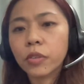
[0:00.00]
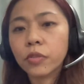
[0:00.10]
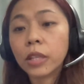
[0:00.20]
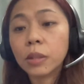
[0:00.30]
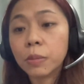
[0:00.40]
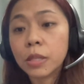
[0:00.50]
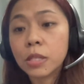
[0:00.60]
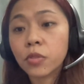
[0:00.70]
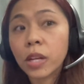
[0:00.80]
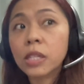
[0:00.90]
a
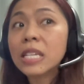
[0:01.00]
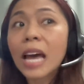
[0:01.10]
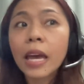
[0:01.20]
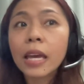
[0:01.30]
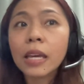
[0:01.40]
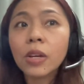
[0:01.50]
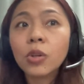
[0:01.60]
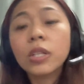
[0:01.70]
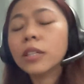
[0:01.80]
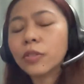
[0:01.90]
Vietnamese friend, because I
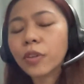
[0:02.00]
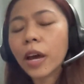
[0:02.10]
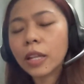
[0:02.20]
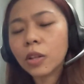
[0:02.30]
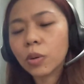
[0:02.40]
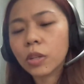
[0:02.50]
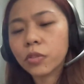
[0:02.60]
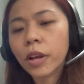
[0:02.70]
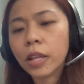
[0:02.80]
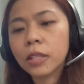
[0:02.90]
couldn't find local
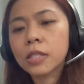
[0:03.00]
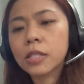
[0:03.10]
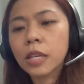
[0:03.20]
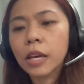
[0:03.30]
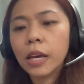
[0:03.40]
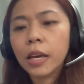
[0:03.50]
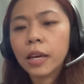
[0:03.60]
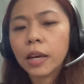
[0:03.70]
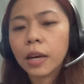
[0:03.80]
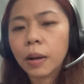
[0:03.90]
friends.
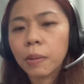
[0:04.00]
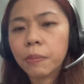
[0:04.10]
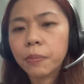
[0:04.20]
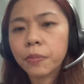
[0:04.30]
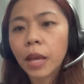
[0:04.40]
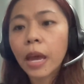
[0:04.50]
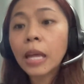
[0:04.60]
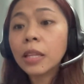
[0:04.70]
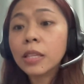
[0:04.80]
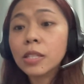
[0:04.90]

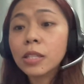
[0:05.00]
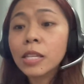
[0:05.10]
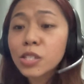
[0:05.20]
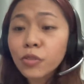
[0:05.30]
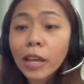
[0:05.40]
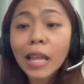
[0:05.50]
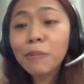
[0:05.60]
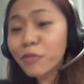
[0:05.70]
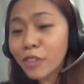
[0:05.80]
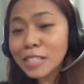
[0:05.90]
And this friend,
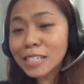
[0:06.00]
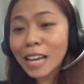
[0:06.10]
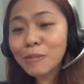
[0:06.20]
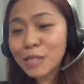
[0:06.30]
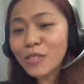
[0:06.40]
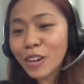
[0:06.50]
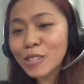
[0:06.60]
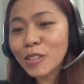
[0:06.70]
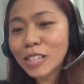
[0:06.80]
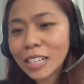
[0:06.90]
I'm still
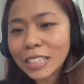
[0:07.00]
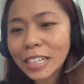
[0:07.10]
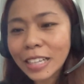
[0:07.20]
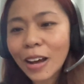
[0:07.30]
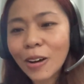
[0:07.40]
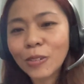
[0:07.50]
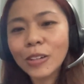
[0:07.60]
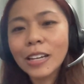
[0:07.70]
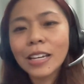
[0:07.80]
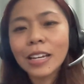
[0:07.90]
friends with her until now.
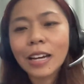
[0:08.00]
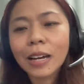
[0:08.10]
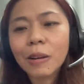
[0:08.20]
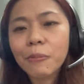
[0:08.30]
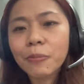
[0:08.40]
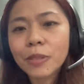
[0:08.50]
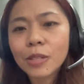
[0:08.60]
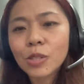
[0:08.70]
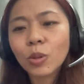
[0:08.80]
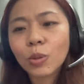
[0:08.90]

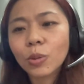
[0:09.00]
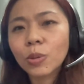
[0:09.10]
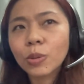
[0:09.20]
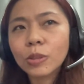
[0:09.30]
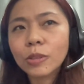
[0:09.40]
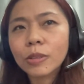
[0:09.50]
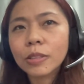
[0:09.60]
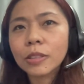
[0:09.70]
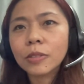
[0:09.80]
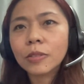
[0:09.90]

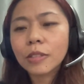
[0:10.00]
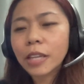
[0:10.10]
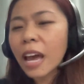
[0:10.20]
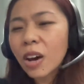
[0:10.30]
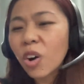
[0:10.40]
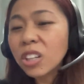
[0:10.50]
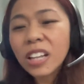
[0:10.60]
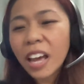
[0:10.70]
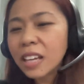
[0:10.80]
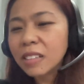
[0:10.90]

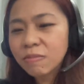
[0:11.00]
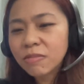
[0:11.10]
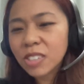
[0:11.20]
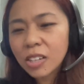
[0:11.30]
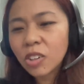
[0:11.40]
Online, really